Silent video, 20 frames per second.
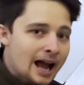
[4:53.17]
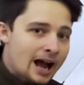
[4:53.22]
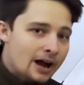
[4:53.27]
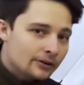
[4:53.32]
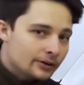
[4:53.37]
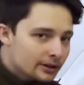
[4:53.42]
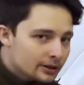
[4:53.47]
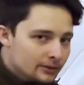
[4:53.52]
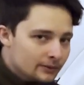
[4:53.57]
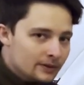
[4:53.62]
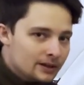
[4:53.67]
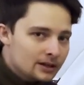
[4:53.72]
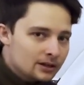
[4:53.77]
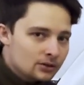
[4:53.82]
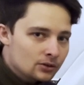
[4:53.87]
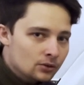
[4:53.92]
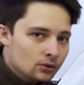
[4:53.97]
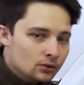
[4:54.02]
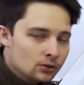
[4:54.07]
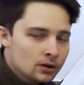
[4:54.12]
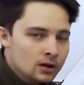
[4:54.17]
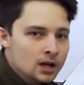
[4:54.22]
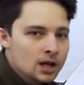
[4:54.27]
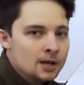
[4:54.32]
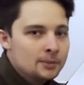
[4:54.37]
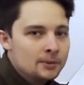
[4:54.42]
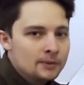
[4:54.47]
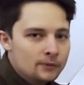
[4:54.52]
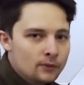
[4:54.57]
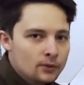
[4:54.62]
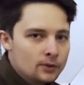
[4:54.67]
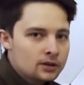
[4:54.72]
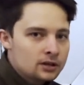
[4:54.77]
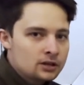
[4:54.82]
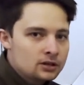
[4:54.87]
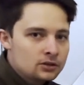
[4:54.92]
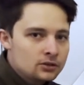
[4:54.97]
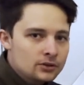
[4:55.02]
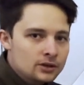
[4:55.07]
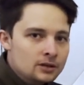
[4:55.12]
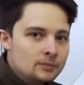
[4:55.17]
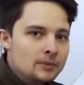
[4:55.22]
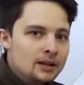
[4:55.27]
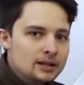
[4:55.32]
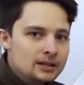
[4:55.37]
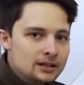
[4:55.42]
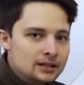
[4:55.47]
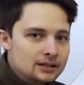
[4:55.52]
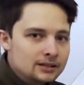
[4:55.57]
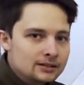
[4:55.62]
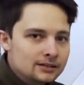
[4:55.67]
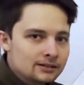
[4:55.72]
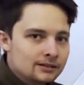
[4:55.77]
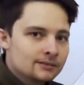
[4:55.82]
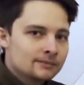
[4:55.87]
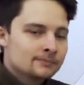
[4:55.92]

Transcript: out of the vehicle before you can do any maintenance.